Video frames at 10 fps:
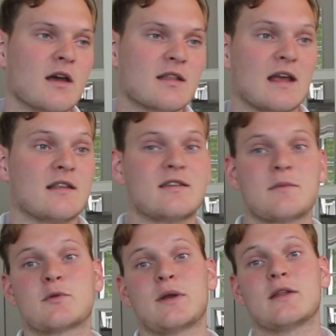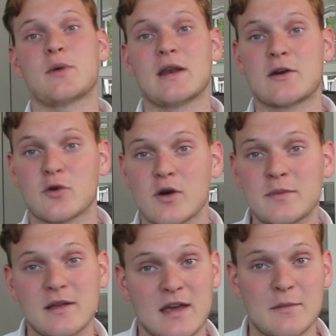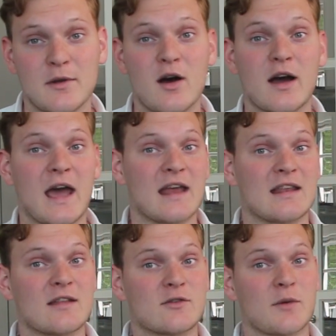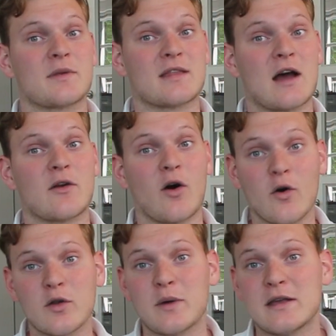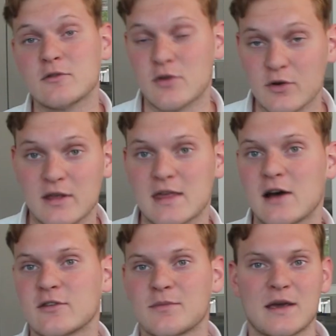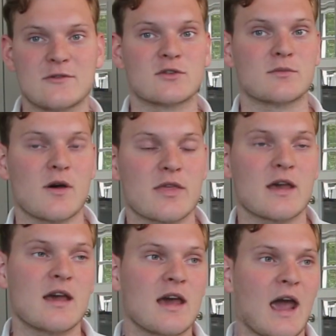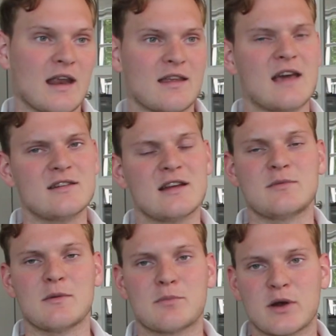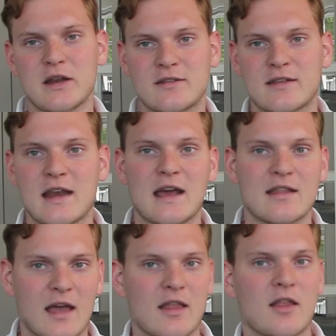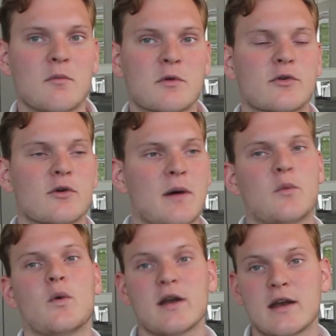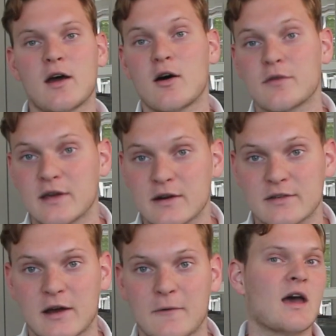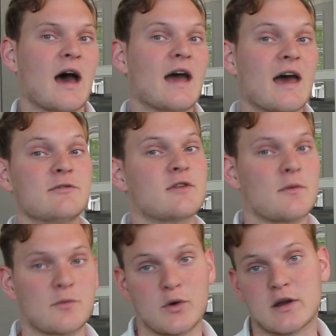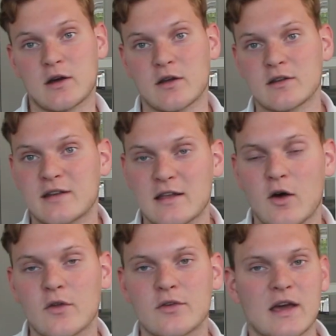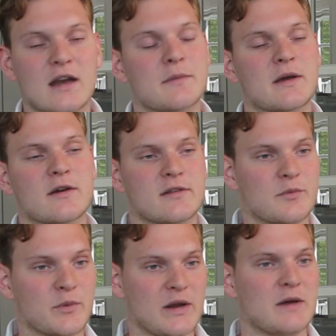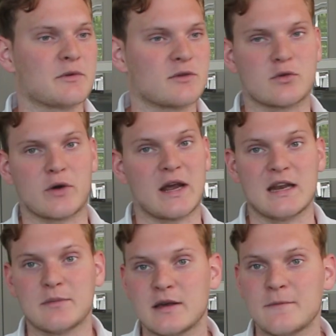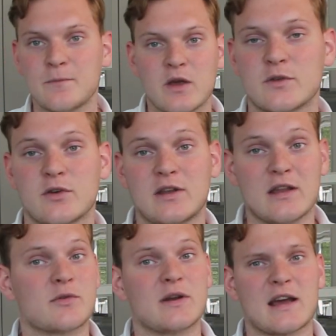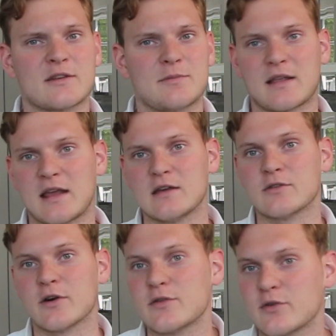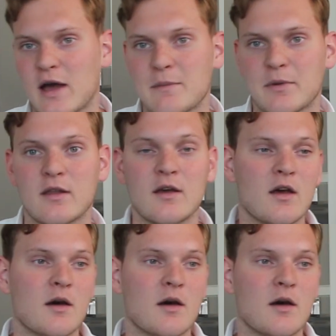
Then December 2020 core update came along and that dropped it down all the way to 30,000 page views a month. And it actually has been pretty steady at that number for about 1.5 years now. I have stopped working on the site altogether because it really was draining me. So I didn't really expect any growth to happen.